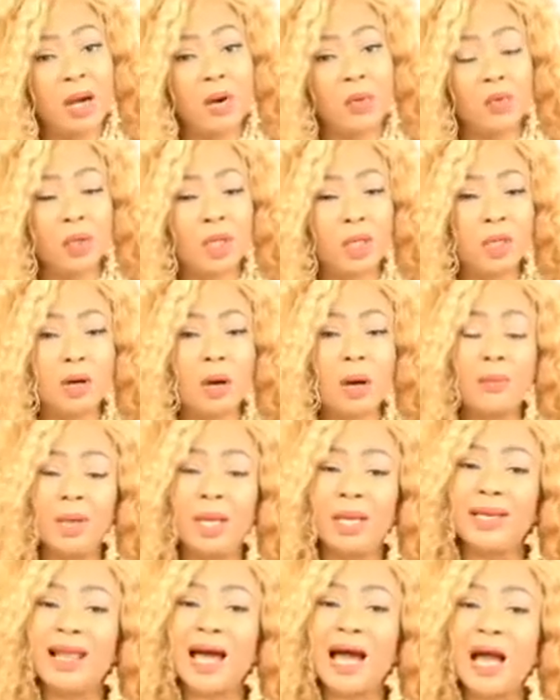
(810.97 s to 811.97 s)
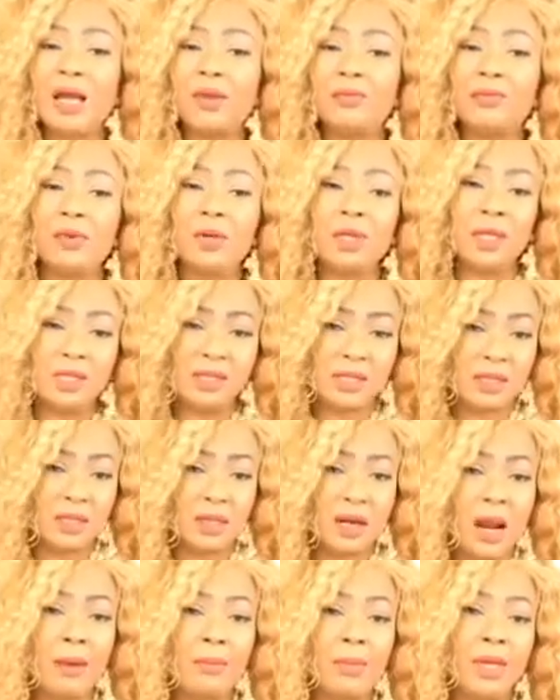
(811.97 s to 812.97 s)
we're coming live on
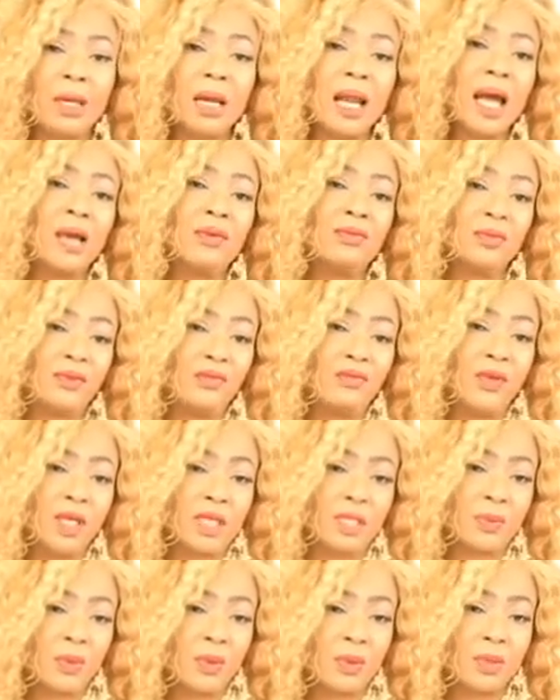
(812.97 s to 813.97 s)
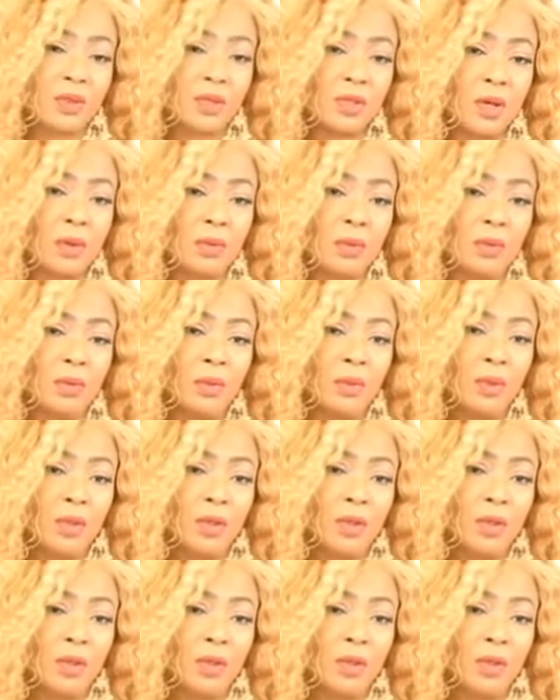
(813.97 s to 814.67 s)
Instagram and live on Facebook, so